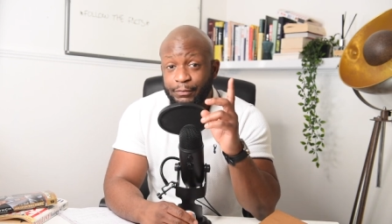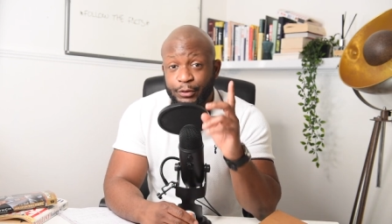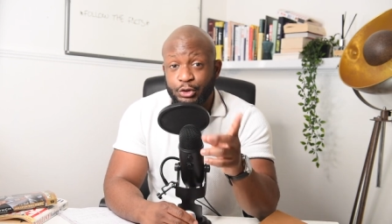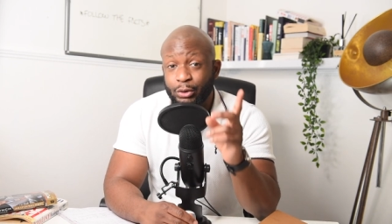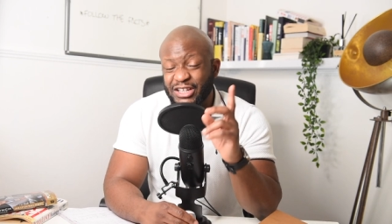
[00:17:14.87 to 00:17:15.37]
the
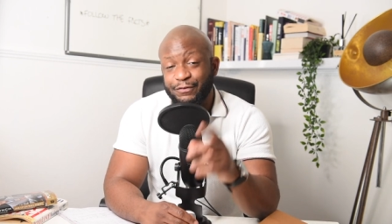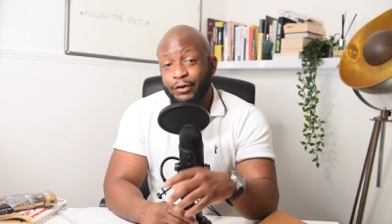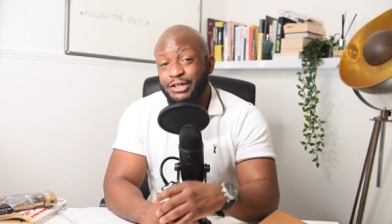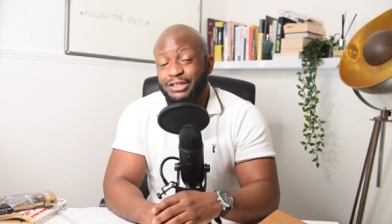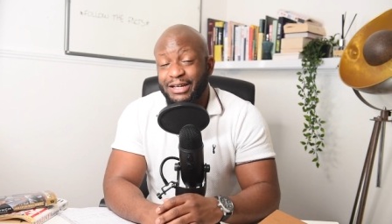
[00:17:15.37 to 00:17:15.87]
US
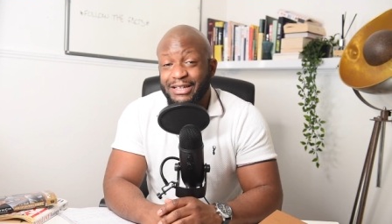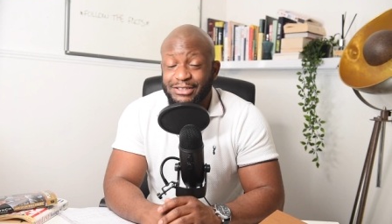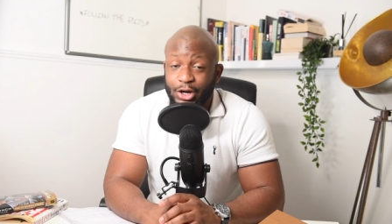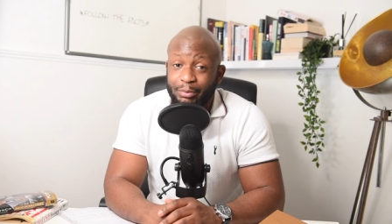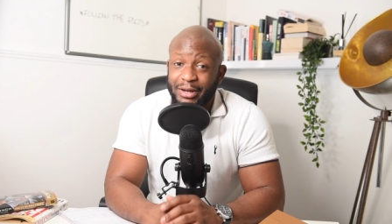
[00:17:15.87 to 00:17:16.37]
version is
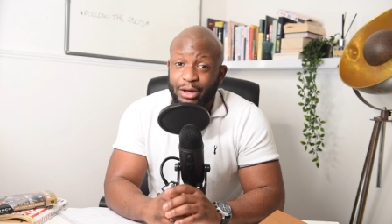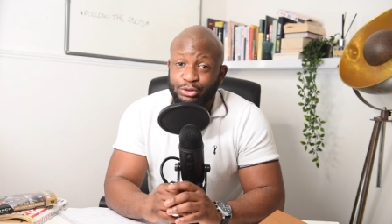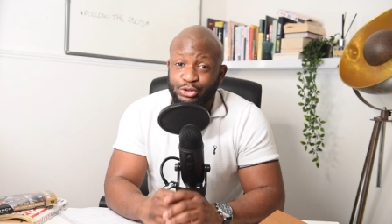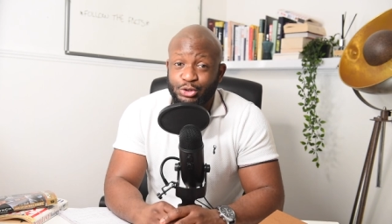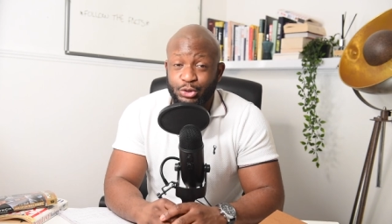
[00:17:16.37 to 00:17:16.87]
coming
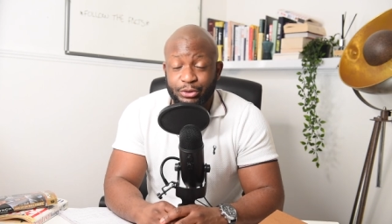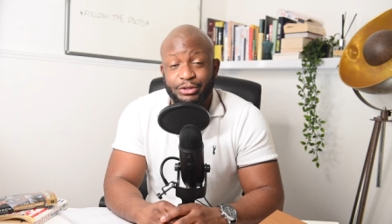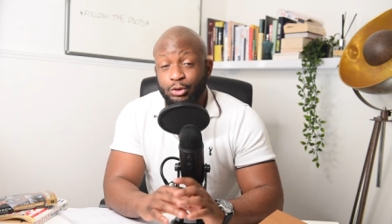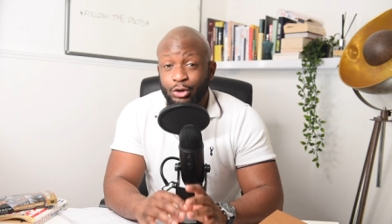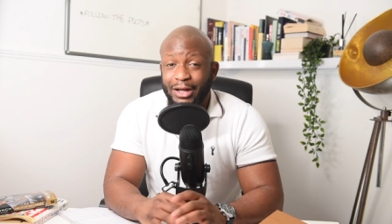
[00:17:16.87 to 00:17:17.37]
out soon,
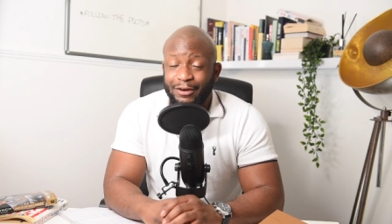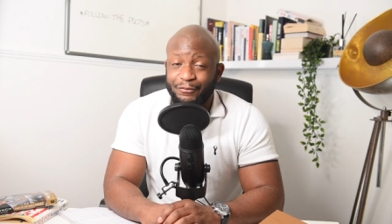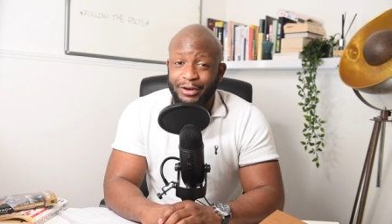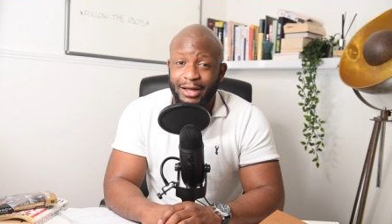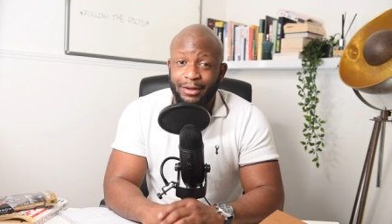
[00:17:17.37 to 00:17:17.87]
so look out
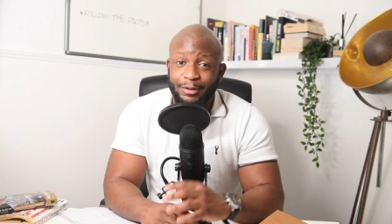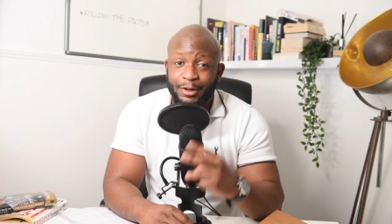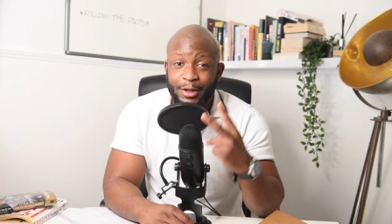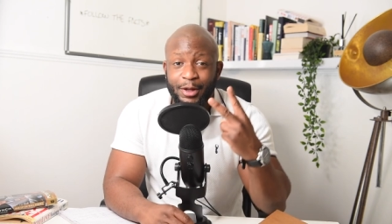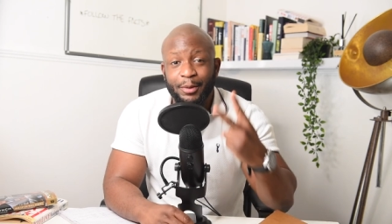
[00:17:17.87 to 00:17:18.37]
for that.
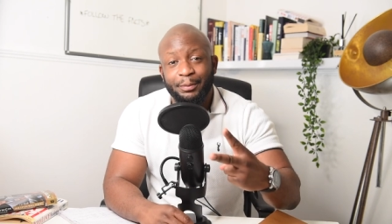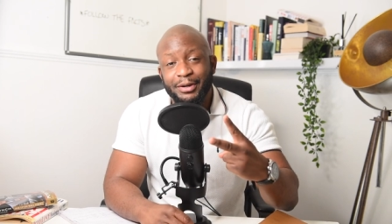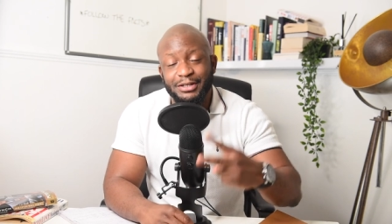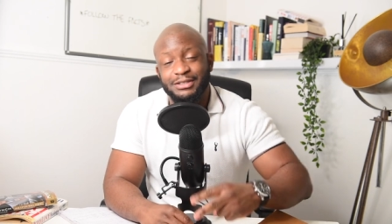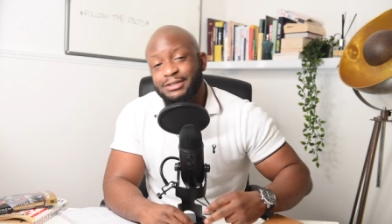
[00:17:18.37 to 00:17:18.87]

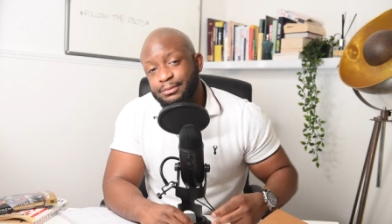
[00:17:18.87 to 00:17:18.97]
Peace.